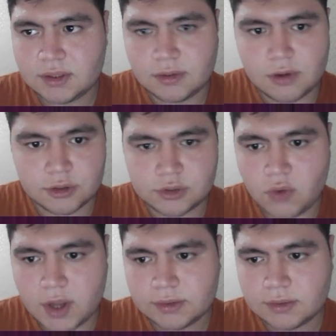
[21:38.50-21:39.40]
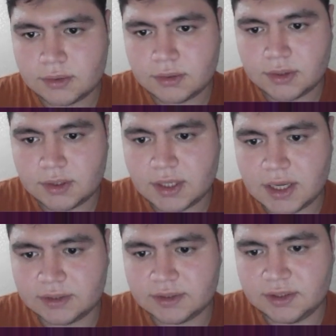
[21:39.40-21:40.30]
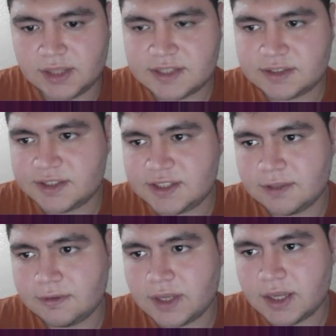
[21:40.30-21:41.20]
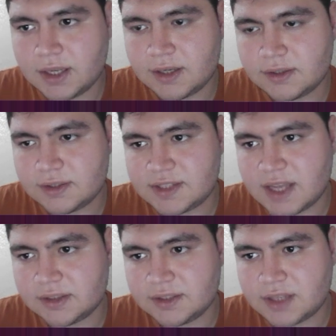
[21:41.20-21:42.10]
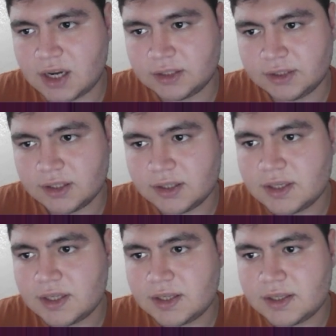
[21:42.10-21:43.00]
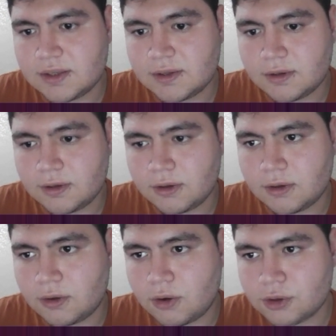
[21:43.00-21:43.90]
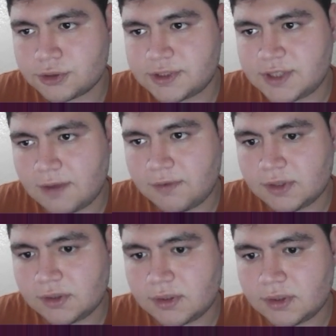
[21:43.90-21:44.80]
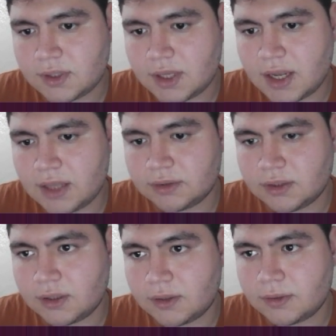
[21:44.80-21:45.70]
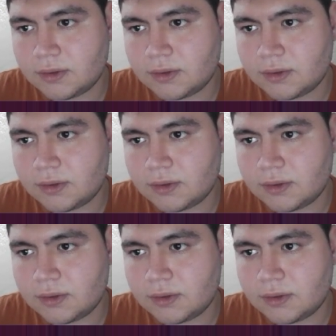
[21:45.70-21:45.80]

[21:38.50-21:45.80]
host 1, and the less receive senders are the host 7 and the